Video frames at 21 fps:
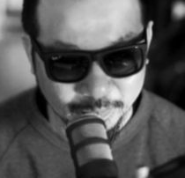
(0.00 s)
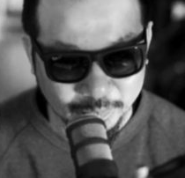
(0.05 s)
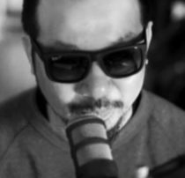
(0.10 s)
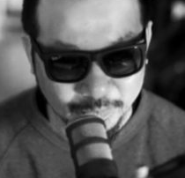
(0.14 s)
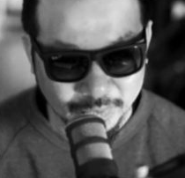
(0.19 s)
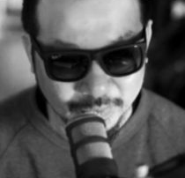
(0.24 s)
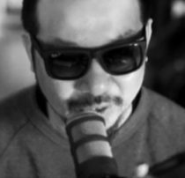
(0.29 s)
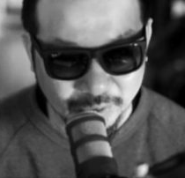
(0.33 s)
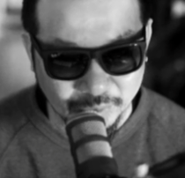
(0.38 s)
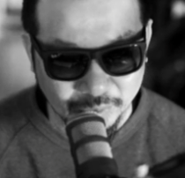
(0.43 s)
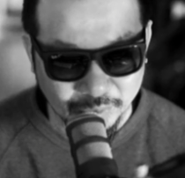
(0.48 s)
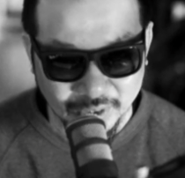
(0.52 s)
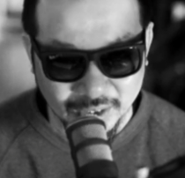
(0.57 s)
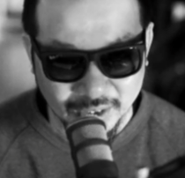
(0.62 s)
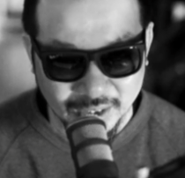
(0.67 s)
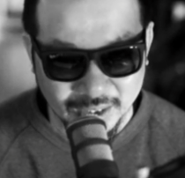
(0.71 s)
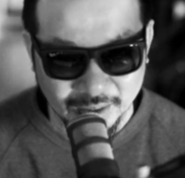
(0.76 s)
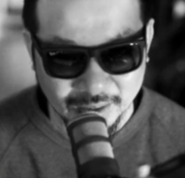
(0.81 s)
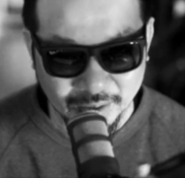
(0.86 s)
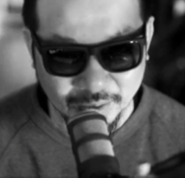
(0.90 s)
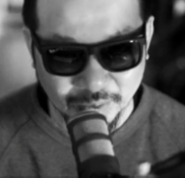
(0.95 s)
It's a
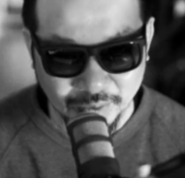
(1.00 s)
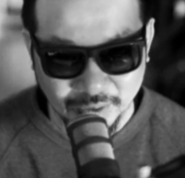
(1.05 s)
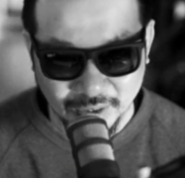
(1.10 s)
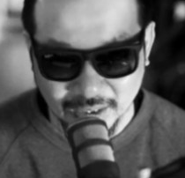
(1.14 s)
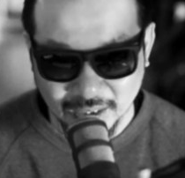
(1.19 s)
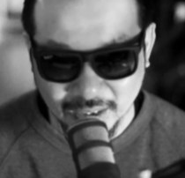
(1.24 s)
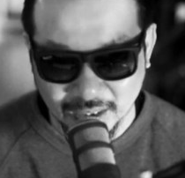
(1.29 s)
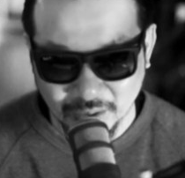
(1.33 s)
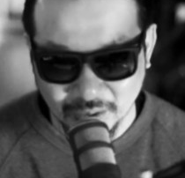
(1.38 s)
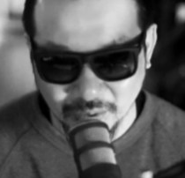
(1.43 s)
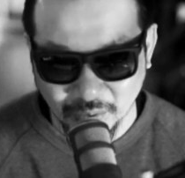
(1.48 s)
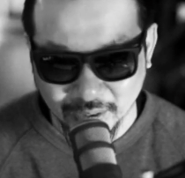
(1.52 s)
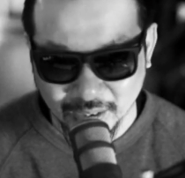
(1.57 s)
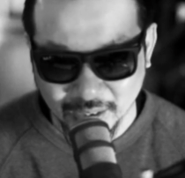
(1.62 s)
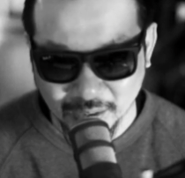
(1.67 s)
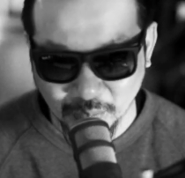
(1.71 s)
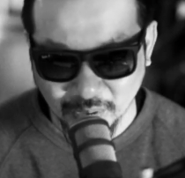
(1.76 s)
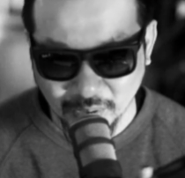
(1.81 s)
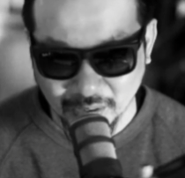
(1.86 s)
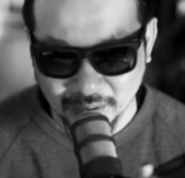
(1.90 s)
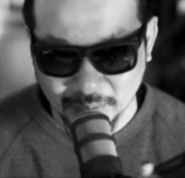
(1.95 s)
really, really
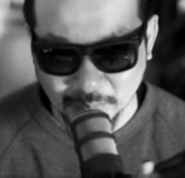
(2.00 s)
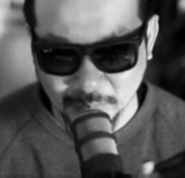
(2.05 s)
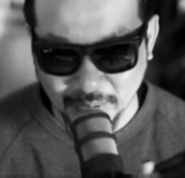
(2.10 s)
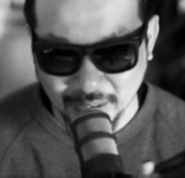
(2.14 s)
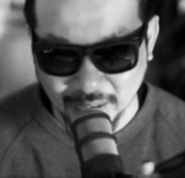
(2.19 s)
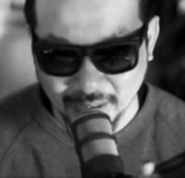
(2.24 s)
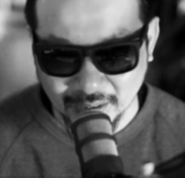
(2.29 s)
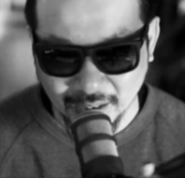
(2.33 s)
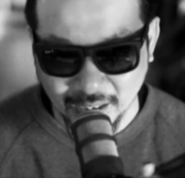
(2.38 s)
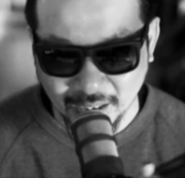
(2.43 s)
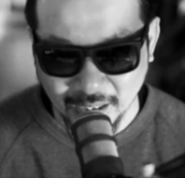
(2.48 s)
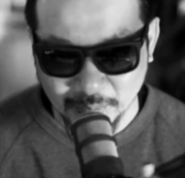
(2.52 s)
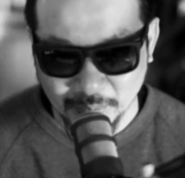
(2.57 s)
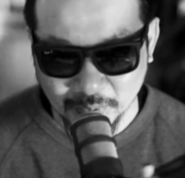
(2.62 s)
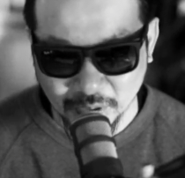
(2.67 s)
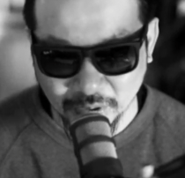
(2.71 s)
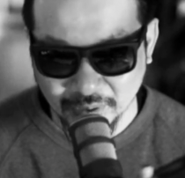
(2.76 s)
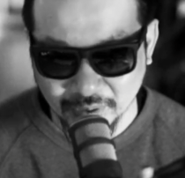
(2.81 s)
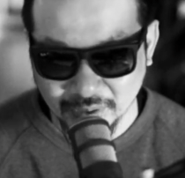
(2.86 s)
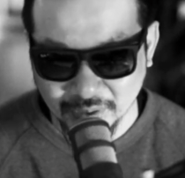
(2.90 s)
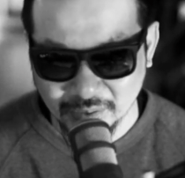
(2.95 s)
annoying one, but I'm
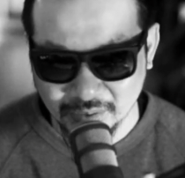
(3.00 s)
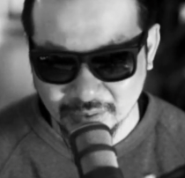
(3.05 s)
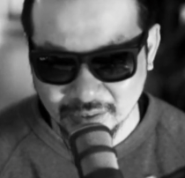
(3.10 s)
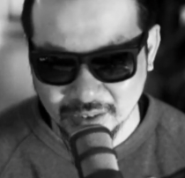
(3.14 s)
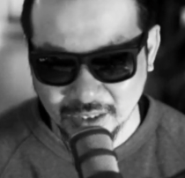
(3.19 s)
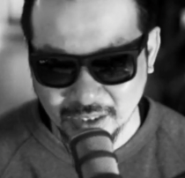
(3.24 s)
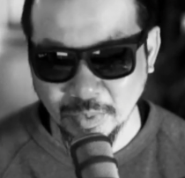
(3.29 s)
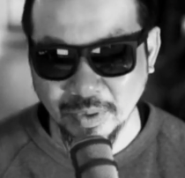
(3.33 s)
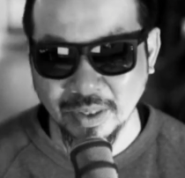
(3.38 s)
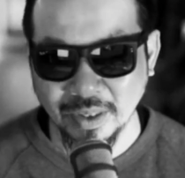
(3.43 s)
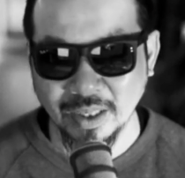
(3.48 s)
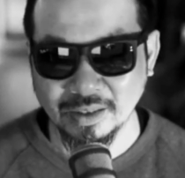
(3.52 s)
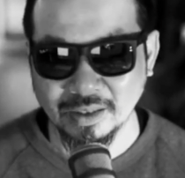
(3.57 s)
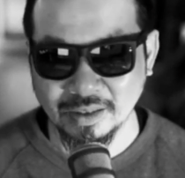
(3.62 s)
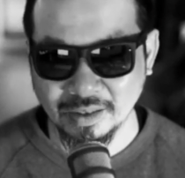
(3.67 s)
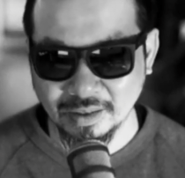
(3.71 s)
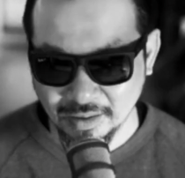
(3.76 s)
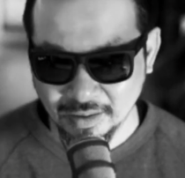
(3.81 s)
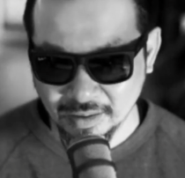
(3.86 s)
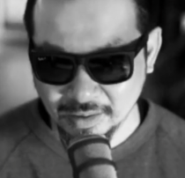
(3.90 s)
going to stick with it.